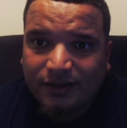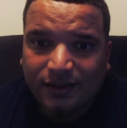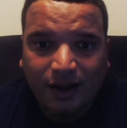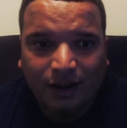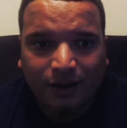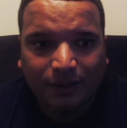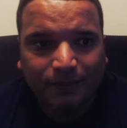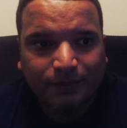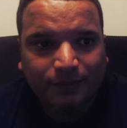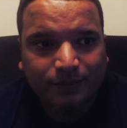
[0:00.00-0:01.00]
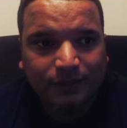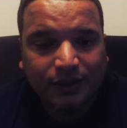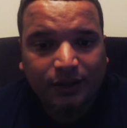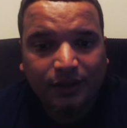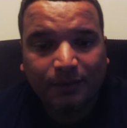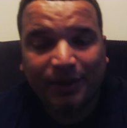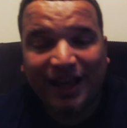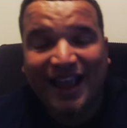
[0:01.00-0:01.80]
But